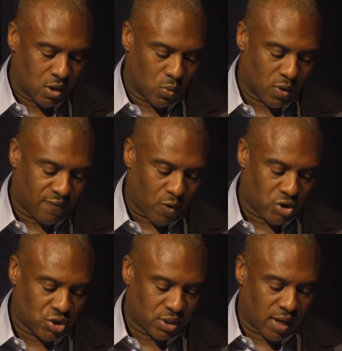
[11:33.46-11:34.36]
We are
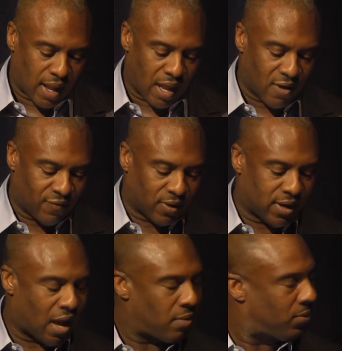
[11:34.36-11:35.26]
fortunate to have a
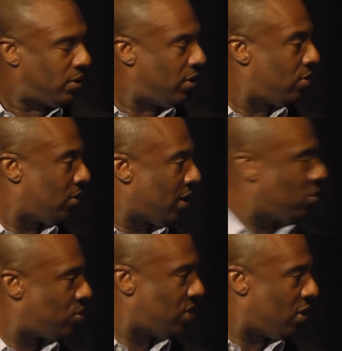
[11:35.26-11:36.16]
caliber leader
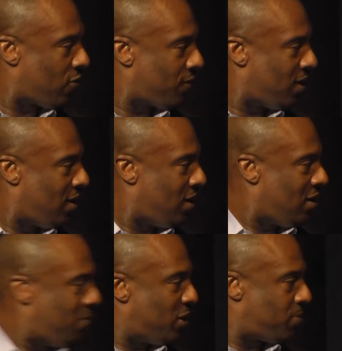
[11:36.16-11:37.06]
like yourself.
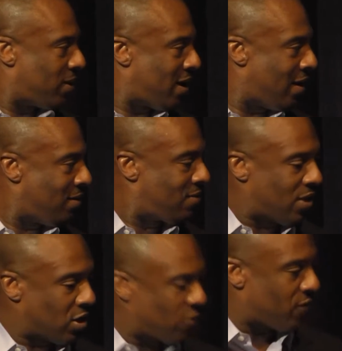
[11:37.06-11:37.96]
Ms. McKnight,
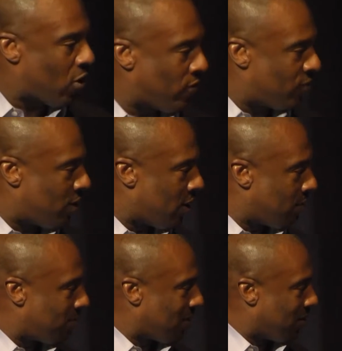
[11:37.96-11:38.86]
thank you for all you've
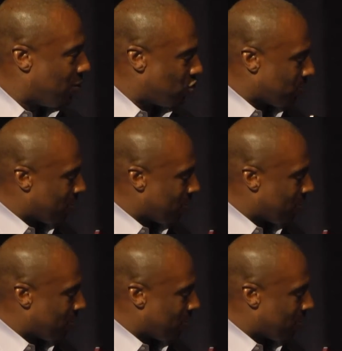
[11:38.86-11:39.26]
done. Here's your